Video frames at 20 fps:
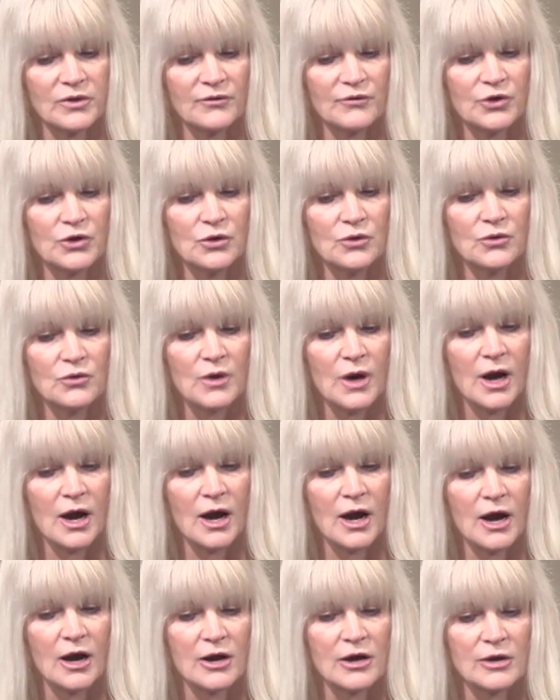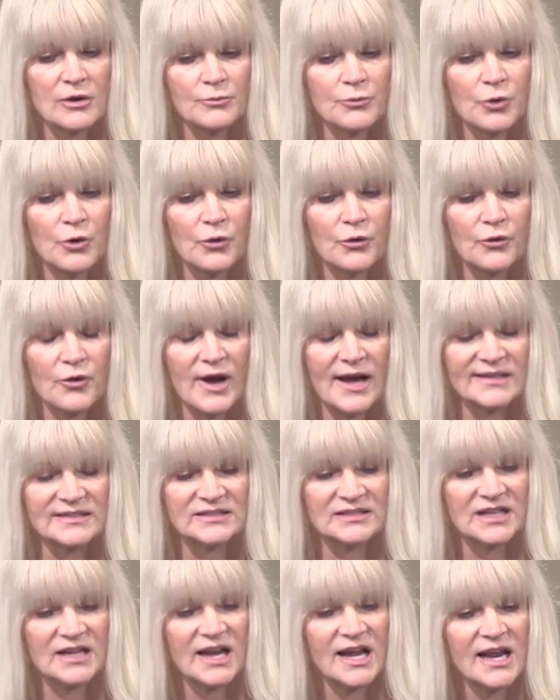of you are
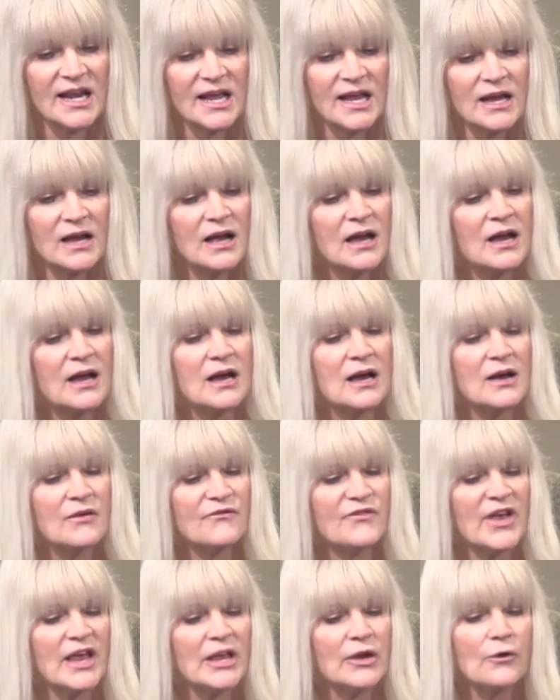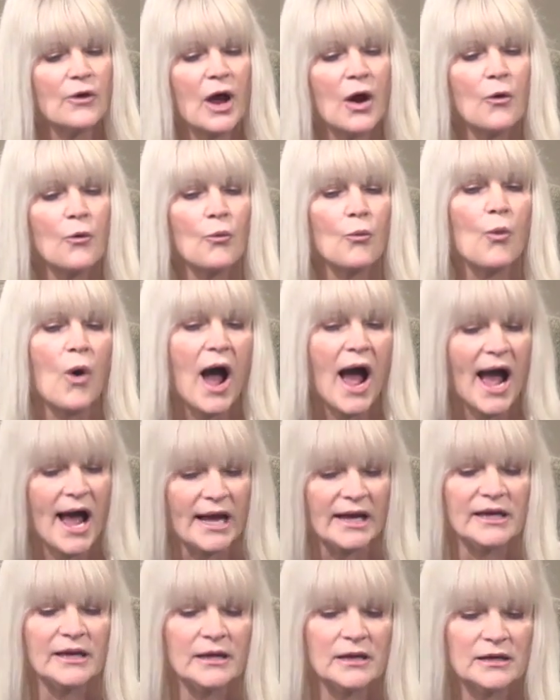procrastinating, figure out
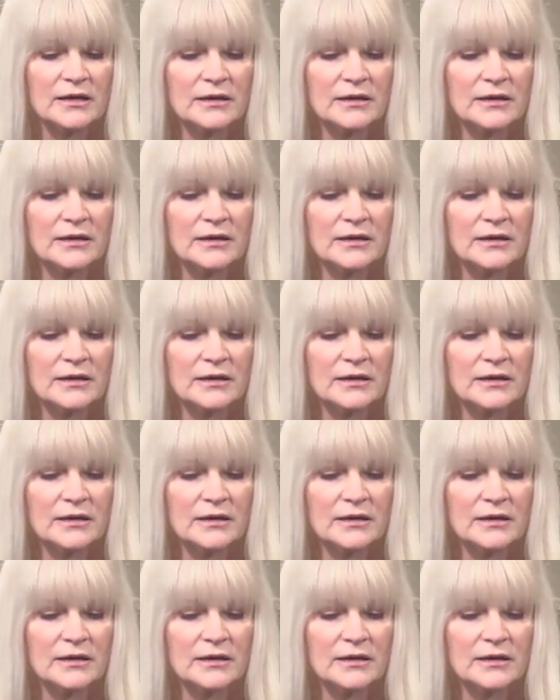why.